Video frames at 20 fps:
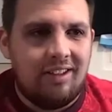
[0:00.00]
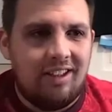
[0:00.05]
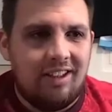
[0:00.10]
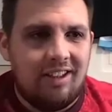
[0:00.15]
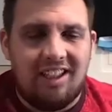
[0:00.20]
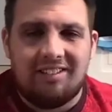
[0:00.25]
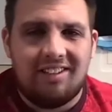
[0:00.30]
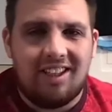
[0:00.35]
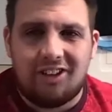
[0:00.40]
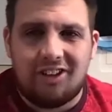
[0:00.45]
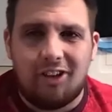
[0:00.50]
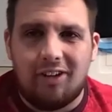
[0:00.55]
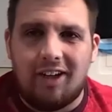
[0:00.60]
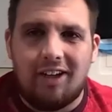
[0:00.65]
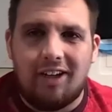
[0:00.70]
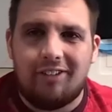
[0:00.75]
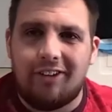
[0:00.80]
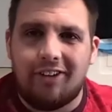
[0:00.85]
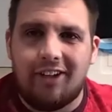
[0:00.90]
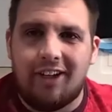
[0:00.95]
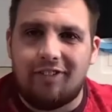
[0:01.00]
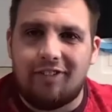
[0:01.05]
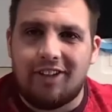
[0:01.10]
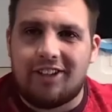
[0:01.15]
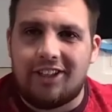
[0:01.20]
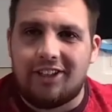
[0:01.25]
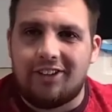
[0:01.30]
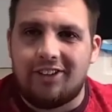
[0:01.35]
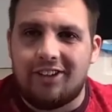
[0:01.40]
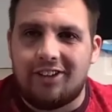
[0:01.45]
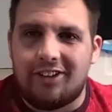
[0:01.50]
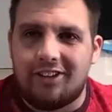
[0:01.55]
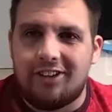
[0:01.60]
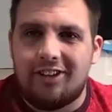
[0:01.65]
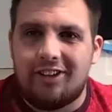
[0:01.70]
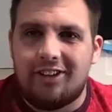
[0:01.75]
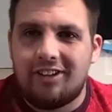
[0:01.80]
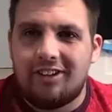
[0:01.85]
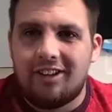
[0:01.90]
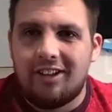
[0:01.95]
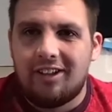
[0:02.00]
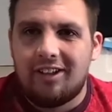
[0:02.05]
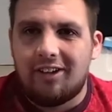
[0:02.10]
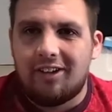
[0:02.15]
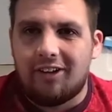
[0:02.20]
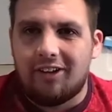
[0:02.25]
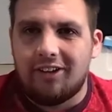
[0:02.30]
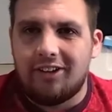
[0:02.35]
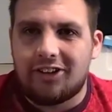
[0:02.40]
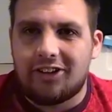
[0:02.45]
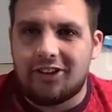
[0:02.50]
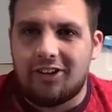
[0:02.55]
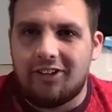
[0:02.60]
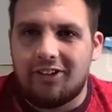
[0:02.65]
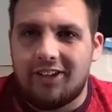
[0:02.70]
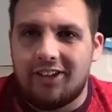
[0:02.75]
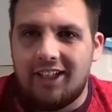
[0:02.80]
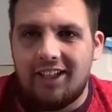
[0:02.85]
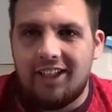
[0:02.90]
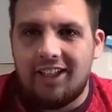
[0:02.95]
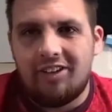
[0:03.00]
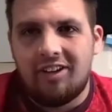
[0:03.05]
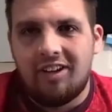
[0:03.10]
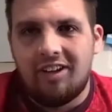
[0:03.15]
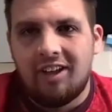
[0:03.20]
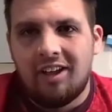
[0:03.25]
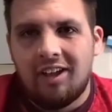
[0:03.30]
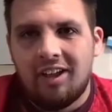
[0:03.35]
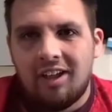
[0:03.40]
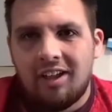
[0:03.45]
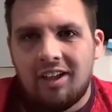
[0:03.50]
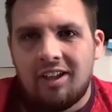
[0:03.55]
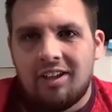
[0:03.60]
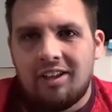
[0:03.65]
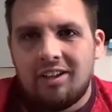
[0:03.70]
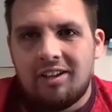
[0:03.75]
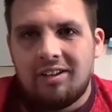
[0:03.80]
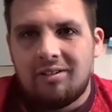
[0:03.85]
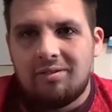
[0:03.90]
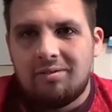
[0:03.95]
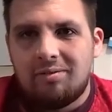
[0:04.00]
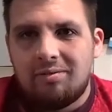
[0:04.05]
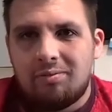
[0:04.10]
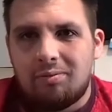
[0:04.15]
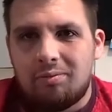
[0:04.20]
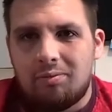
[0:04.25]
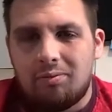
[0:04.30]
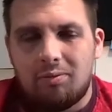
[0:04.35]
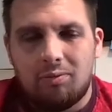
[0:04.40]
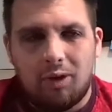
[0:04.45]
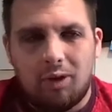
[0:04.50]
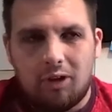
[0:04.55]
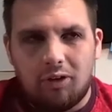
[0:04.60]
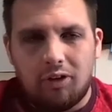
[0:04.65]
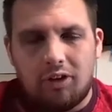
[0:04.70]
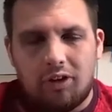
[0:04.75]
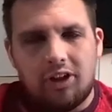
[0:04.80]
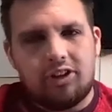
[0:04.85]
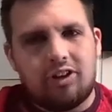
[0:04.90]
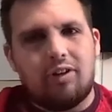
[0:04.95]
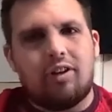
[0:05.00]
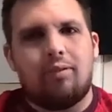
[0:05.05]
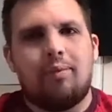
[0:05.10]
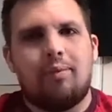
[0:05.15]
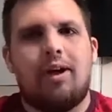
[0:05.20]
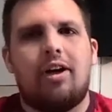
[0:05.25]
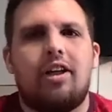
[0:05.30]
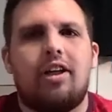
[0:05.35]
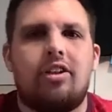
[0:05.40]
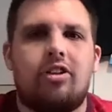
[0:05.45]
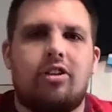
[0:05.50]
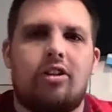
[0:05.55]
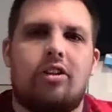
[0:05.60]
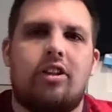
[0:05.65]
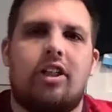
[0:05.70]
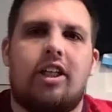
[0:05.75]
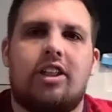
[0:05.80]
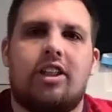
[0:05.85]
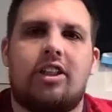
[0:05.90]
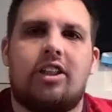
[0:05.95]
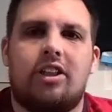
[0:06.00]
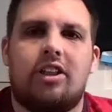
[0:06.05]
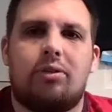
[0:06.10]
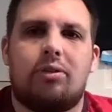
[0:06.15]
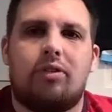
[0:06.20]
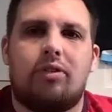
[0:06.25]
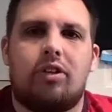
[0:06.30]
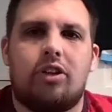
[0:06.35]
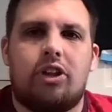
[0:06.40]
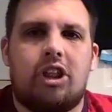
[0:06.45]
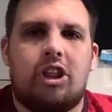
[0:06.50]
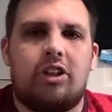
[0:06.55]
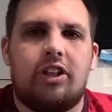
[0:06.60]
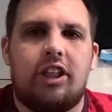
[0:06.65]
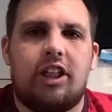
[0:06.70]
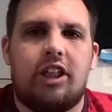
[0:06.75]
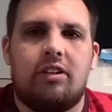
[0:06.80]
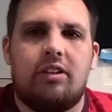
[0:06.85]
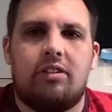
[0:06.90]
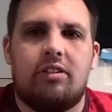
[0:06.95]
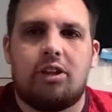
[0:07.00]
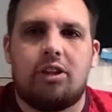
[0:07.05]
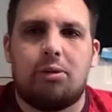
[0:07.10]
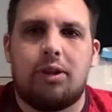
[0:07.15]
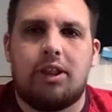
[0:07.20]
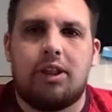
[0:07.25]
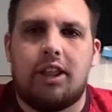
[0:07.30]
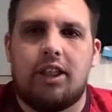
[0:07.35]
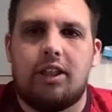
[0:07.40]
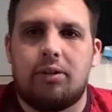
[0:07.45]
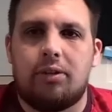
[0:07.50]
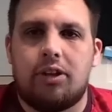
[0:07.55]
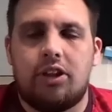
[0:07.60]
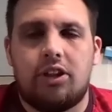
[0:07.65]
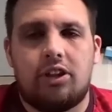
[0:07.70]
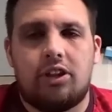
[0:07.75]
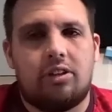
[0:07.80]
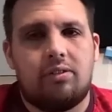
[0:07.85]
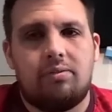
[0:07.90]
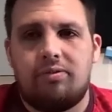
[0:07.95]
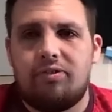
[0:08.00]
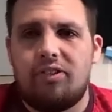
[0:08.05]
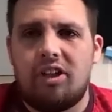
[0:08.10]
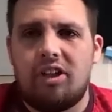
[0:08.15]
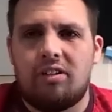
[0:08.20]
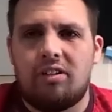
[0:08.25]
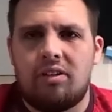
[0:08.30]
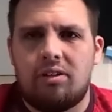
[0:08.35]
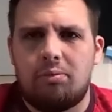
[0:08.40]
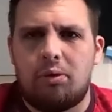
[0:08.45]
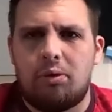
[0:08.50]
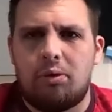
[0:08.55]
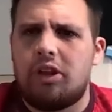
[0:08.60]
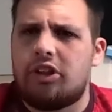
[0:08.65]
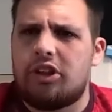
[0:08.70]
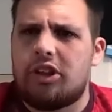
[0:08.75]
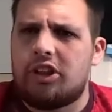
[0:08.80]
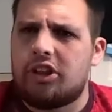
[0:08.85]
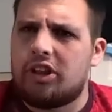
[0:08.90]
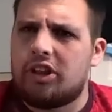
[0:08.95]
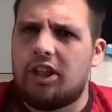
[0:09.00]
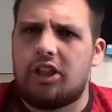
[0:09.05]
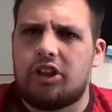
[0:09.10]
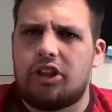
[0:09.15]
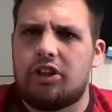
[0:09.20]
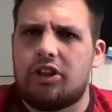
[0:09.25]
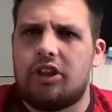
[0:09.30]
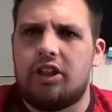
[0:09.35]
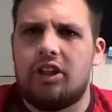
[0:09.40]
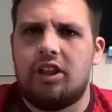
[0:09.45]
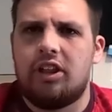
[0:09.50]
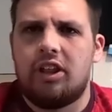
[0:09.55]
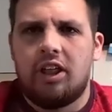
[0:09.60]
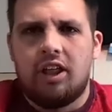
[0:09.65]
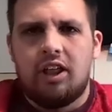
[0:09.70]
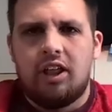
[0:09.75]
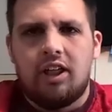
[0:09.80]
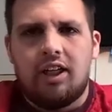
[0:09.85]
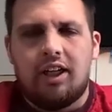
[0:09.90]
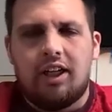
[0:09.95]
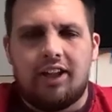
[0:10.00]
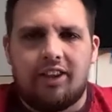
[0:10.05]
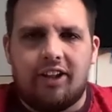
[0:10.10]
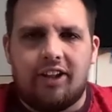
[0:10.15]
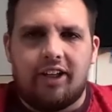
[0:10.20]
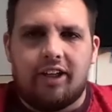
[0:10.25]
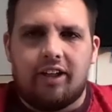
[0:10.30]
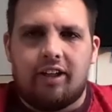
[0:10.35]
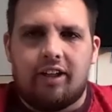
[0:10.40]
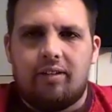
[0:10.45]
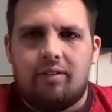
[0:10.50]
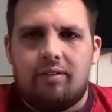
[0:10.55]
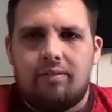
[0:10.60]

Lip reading: yeah, that's all I really have to say on the tour. On the Scotland end, we go to the South American tour next because we've got Chile this weekend, which is fun. More interesting, actually, I think.